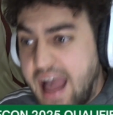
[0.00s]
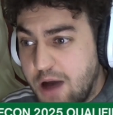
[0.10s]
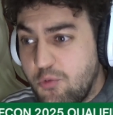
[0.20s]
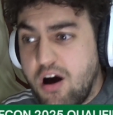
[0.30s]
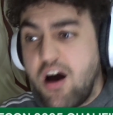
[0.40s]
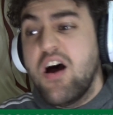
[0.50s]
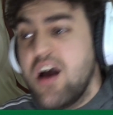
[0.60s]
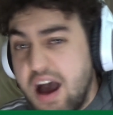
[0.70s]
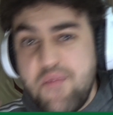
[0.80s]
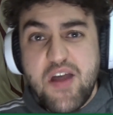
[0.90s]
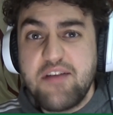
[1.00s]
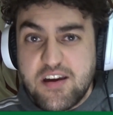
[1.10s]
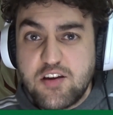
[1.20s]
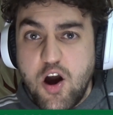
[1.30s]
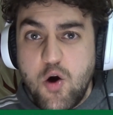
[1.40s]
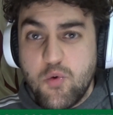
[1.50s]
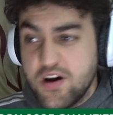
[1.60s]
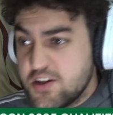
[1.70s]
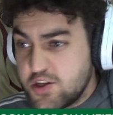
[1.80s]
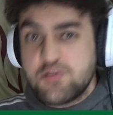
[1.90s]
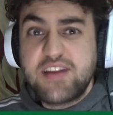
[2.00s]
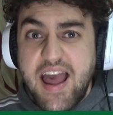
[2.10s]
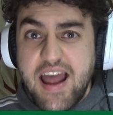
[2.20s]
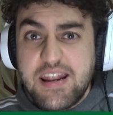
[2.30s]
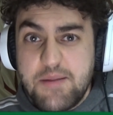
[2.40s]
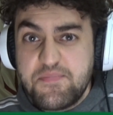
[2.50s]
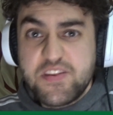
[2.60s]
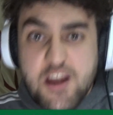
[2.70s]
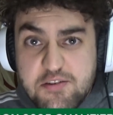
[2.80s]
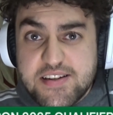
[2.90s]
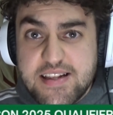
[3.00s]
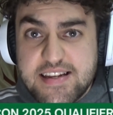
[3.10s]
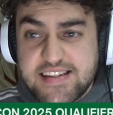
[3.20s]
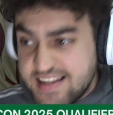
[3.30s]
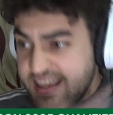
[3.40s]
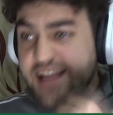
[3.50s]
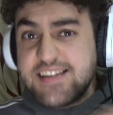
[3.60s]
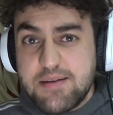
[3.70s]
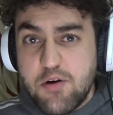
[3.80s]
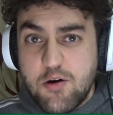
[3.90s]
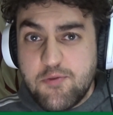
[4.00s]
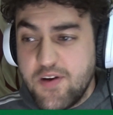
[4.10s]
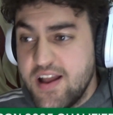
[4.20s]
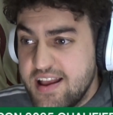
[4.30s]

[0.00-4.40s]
Aouar, another goal. Zorgan, useless. Get him off.